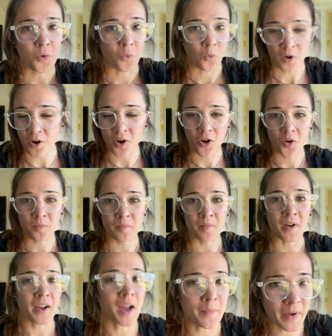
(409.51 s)
We're home.
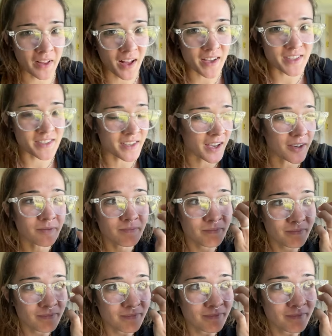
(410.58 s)
I got my glasses on
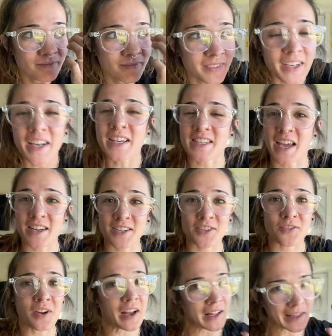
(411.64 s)
because I had to
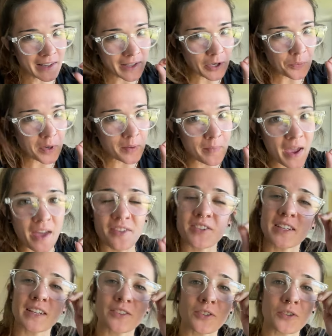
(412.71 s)
do a little bit of math
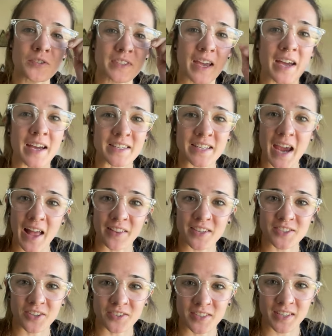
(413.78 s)
to get those
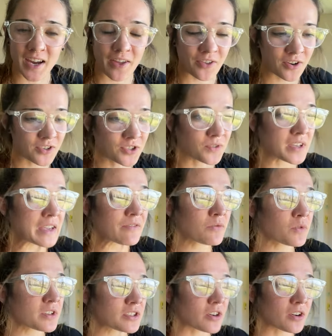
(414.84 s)
tallies all together. So even
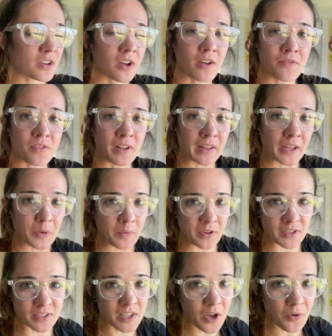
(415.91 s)
with starting off a little
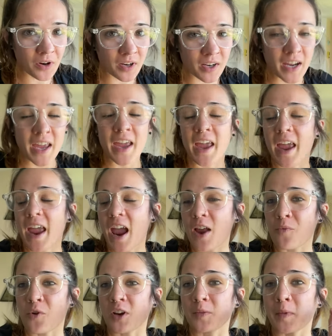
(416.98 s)
bit slower
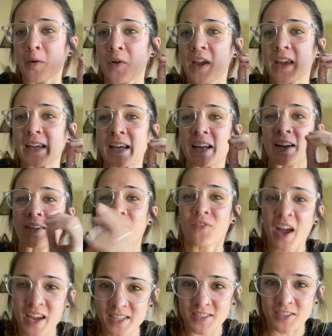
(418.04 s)
and working my way getting
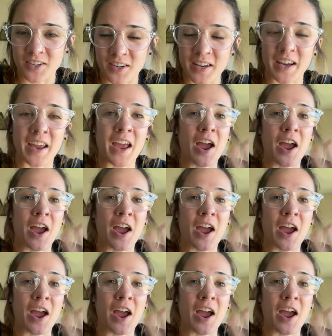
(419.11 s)
faster,